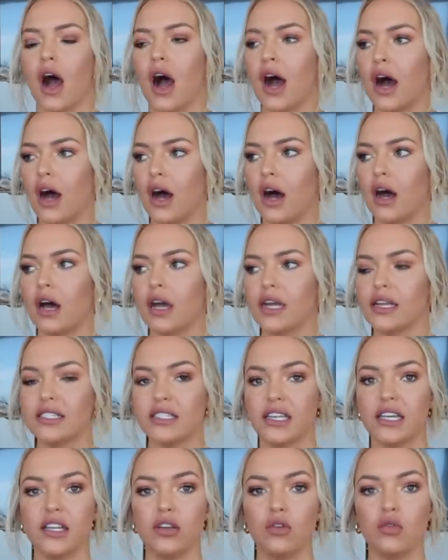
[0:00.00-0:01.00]

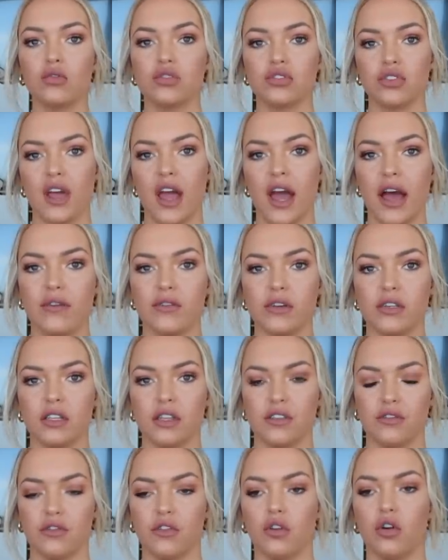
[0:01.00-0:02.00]
It did also have, I
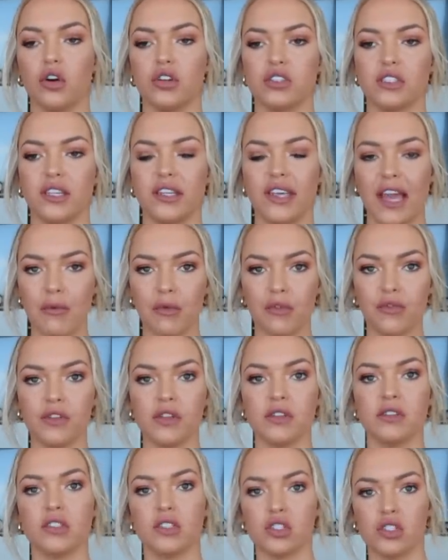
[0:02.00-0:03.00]
nearly forgot,
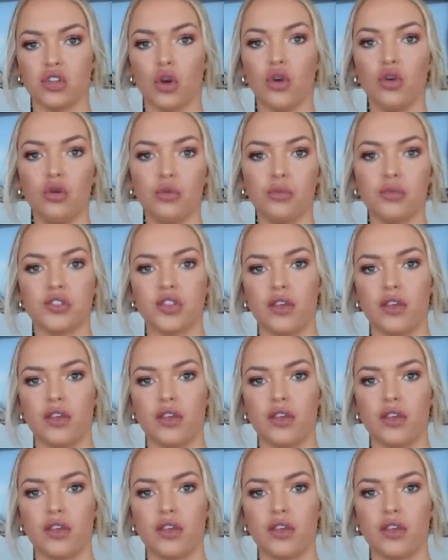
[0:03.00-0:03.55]
Gamifen soap.